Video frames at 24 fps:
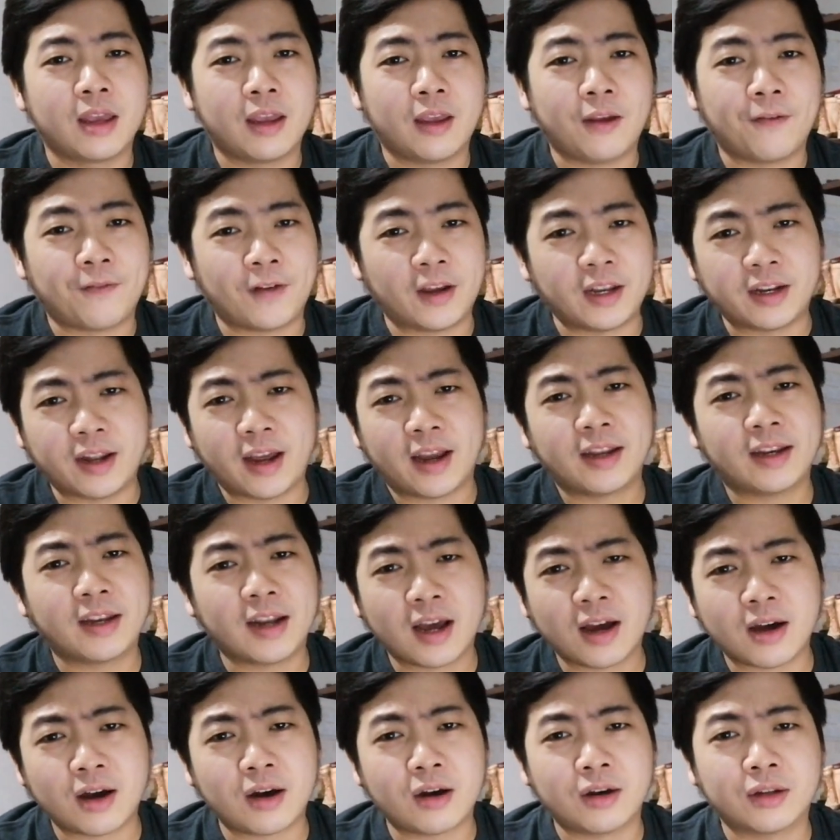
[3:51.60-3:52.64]
If I dine
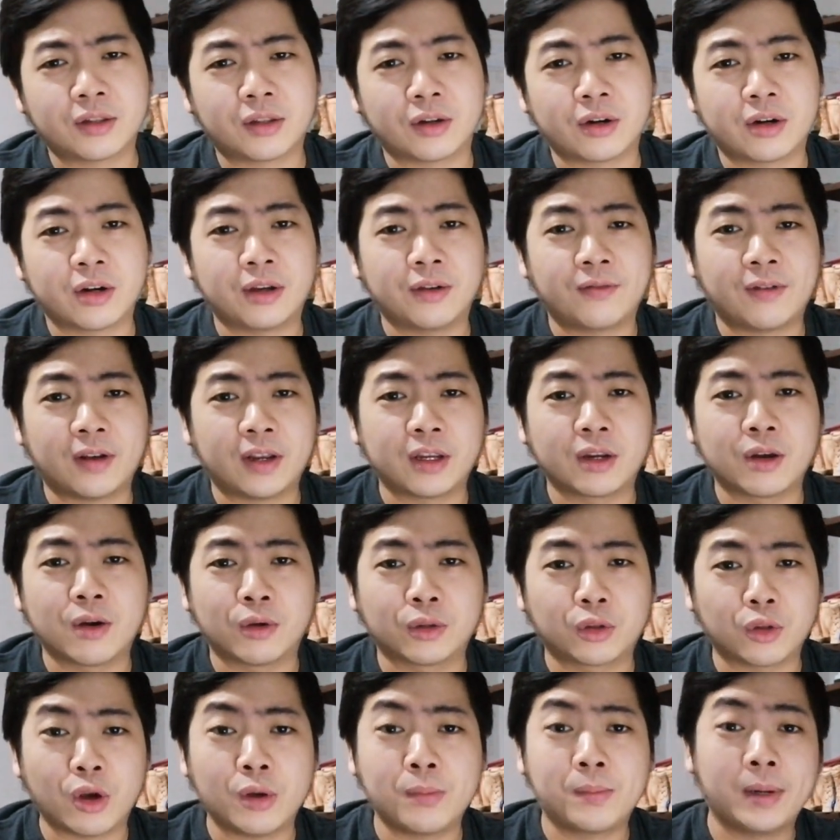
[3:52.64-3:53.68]
out or if I
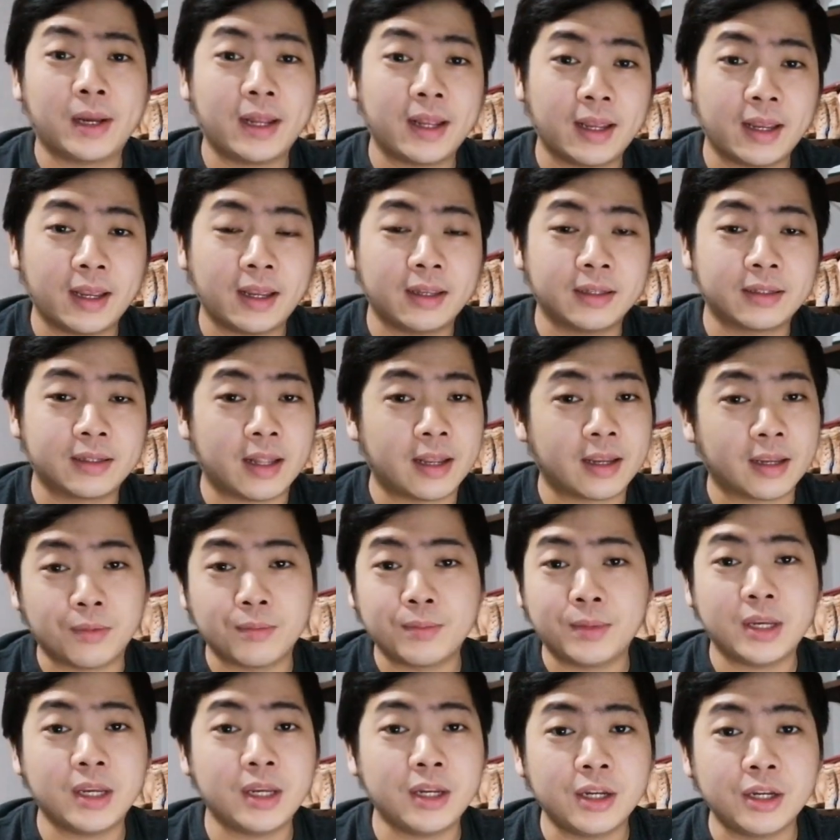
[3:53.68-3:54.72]
go to a place like a
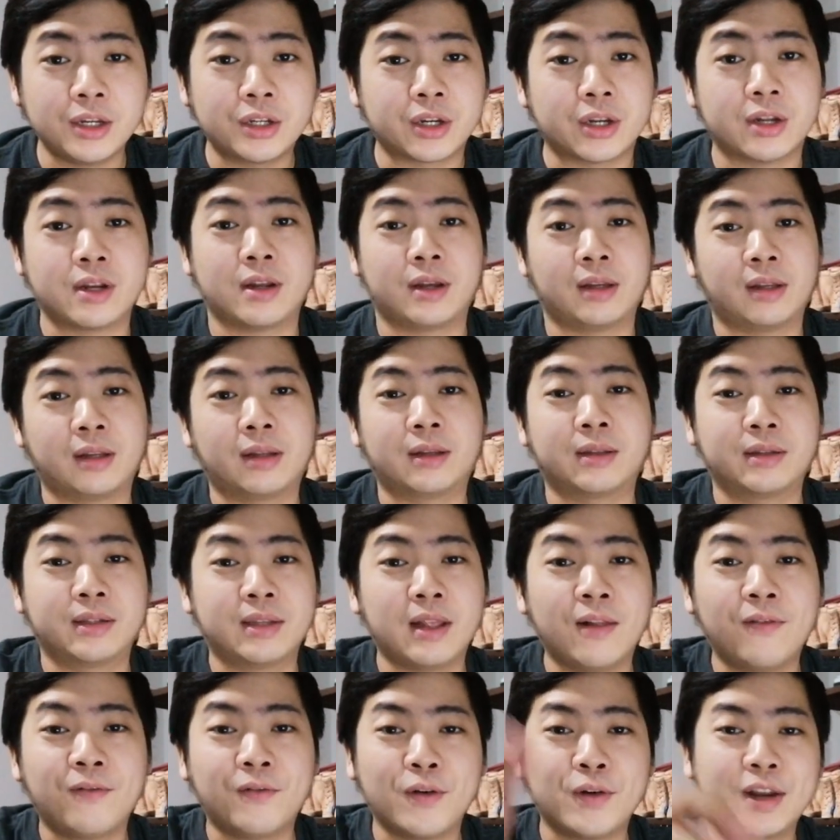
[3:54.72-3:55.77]
beach,
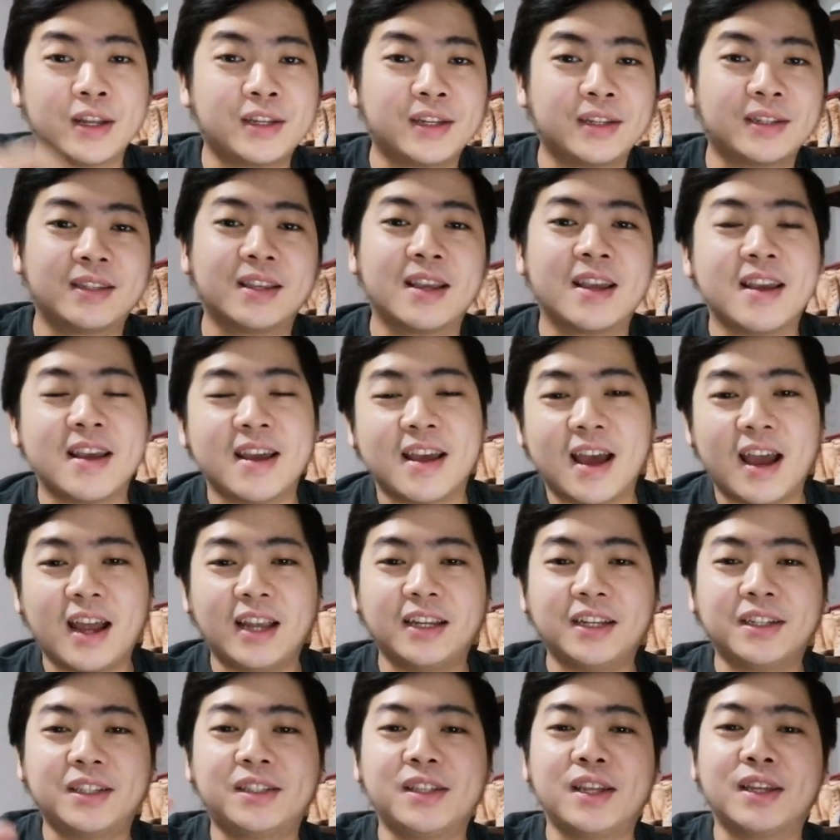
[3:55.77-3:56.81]
cell phone, I just
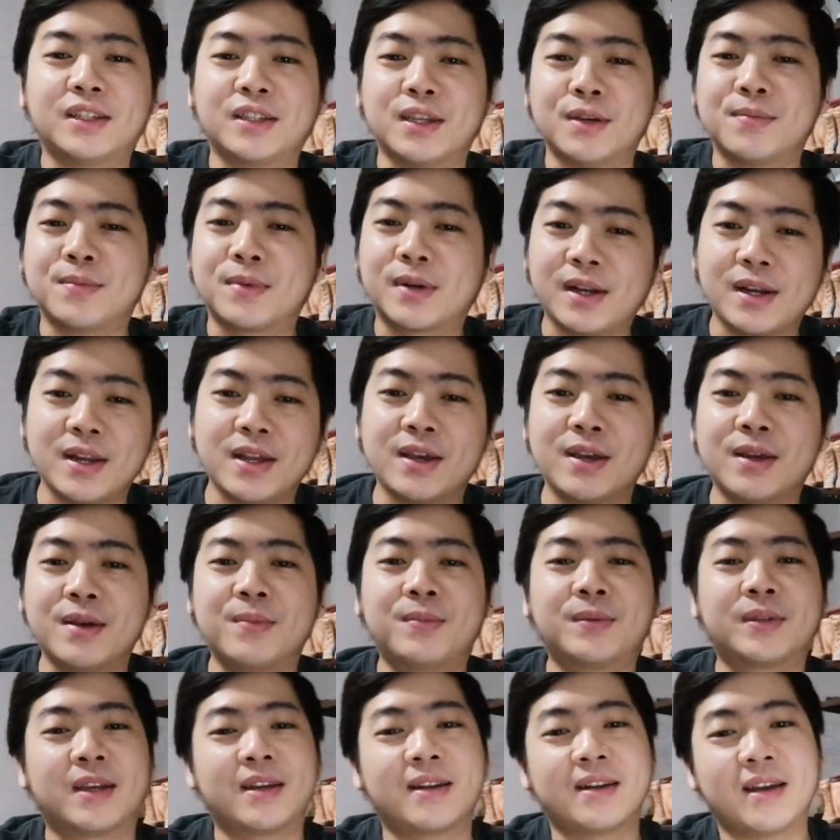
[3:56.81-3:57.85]
take some
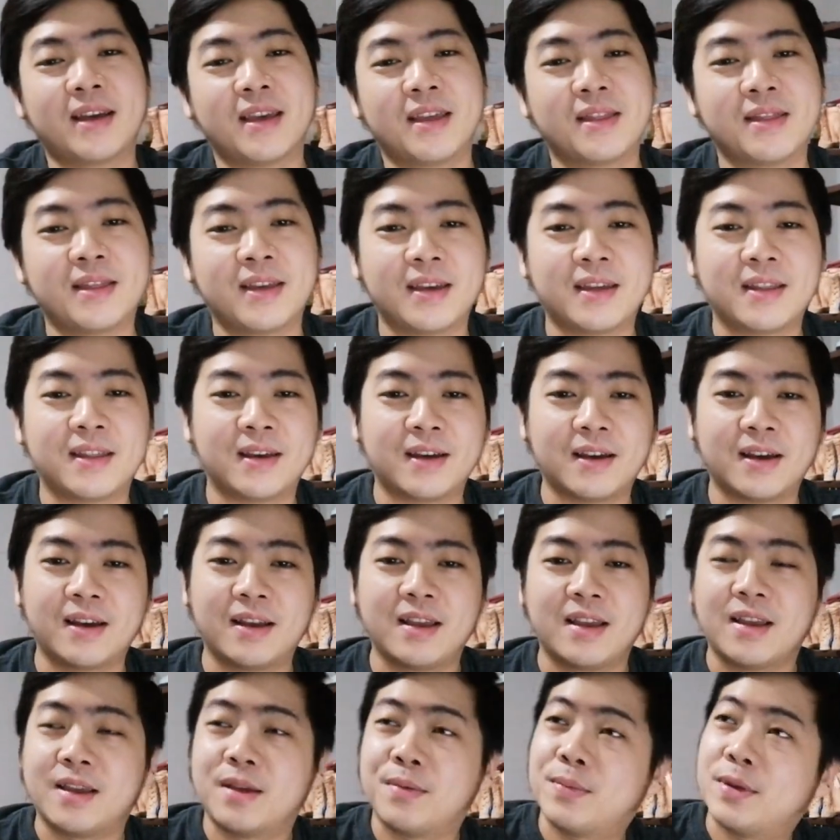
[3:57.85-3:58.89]
clips ana, and then
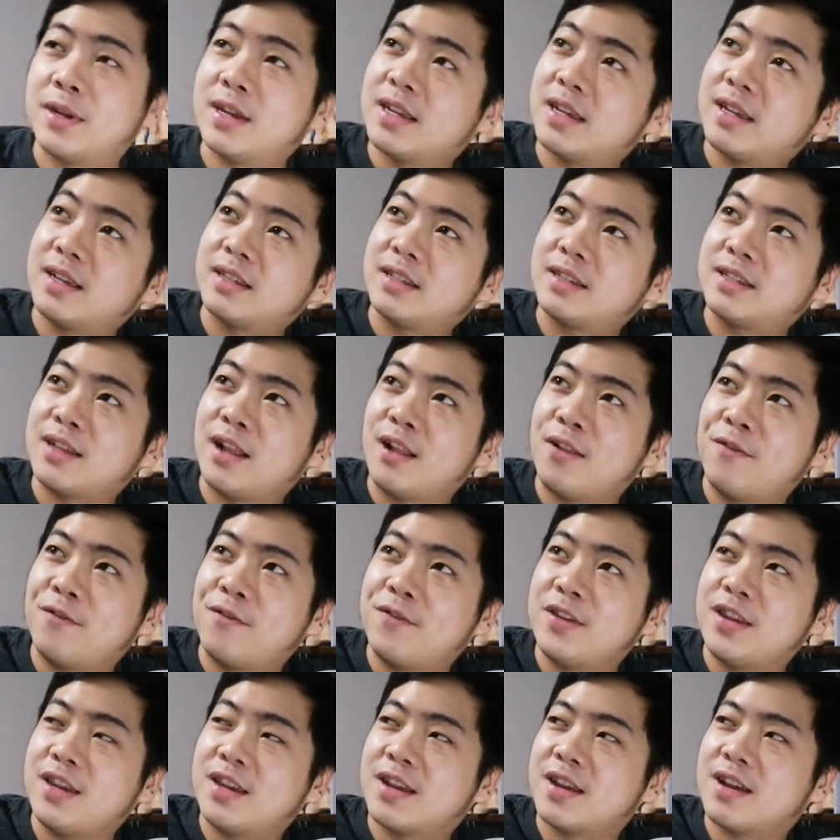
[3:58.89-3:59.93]
yun na
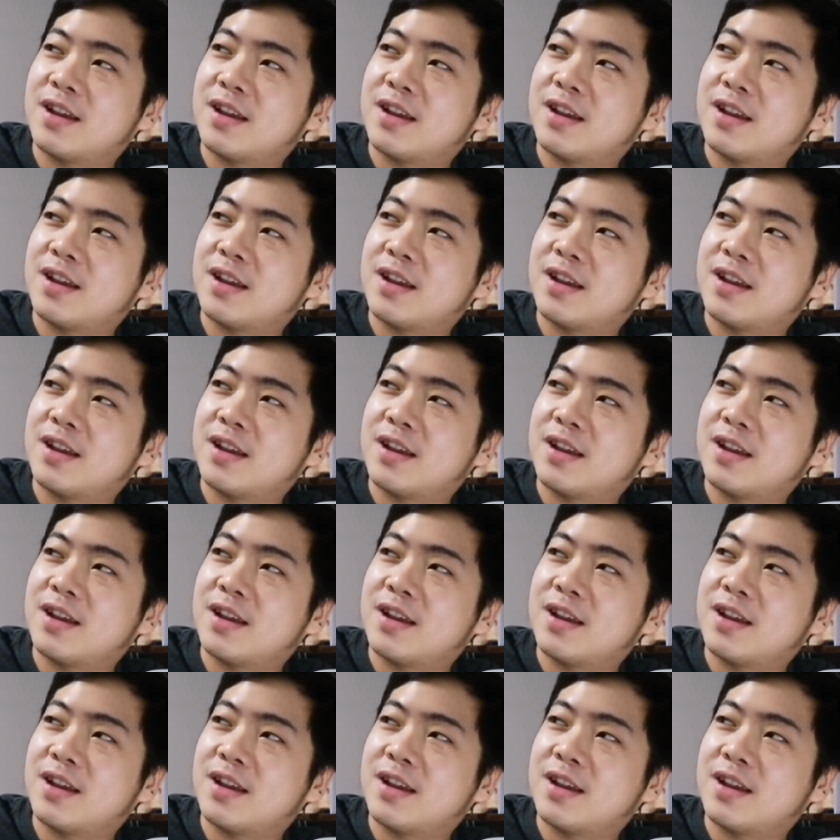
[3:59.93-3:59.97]
selfie